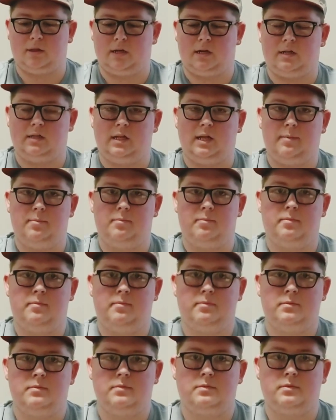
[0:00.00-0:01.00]
clip.
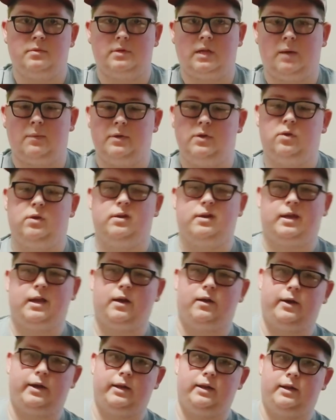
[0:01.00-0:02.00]
That way you can
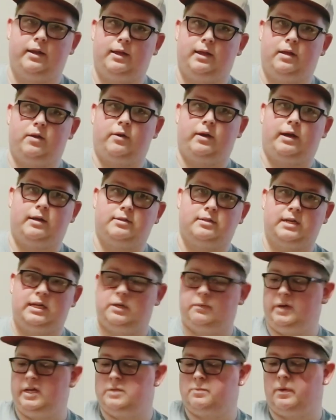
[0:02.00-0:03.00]
carry it in or outside
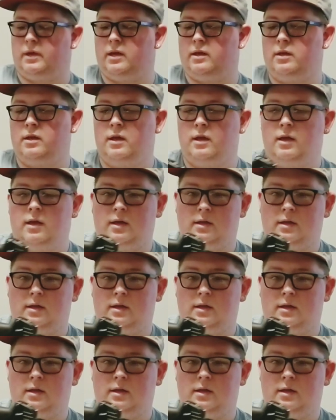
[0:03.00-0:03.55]
the waistband.